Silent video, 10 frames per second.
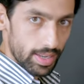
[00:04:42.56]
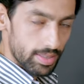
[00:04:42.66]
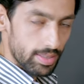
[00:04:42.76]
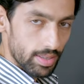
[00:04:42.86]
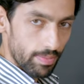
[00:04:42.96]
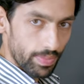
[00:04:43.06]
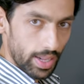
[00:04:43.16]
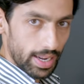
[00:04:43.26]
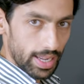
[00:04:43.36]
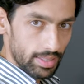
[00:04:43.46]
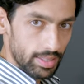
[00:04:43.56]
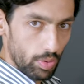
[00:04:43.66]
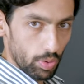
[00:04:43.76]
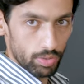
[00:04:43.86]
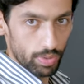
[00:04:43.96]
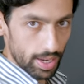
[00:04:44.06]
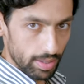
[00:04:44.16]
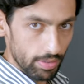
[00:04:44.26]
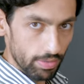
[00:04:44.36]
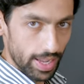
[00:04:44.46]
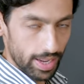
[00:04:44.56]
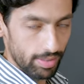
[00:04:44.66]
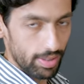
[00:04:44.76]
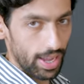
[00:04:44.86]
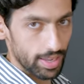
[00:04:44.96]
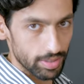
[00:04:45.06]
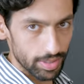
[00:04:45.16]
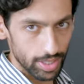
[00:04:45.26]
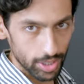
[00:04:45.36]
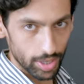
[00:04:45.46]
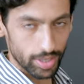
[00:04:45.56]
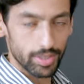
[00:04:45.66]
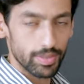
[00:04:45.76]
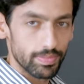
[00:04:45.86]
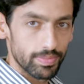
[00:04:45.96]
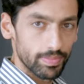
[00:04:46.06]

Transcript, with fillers: this, let's see what relative length has to teach us.